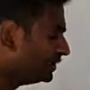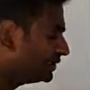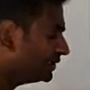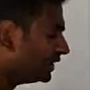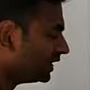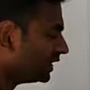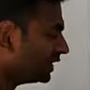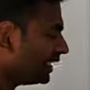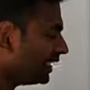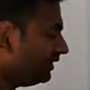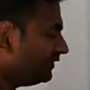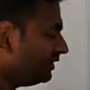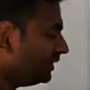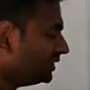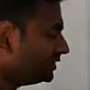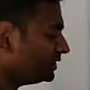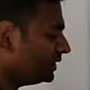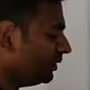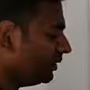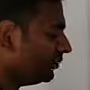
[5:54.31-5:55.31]
So the
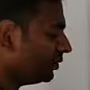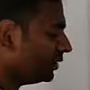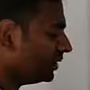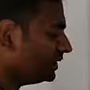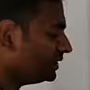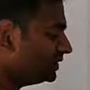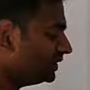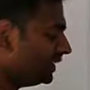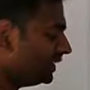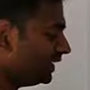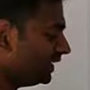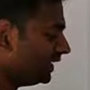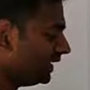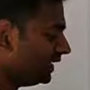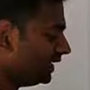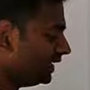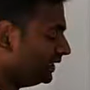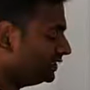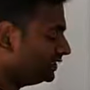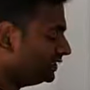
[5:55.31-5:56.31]
gravitational potential
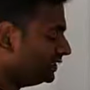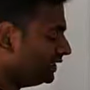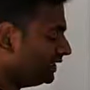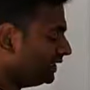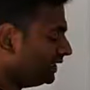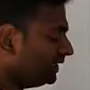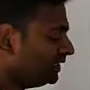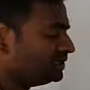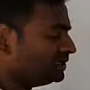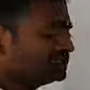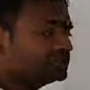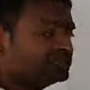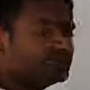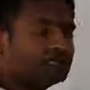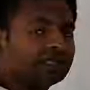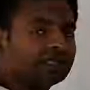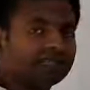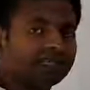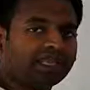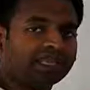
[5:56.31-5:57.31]
energy is
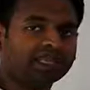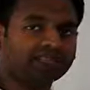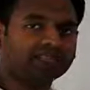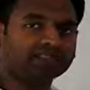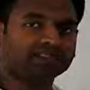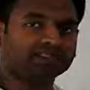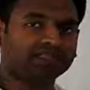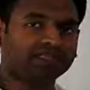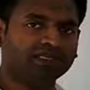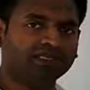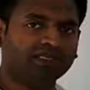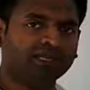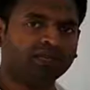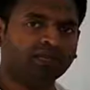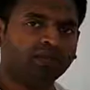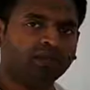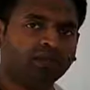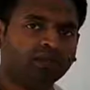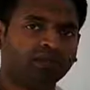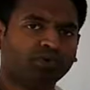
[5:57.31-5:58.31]
the energy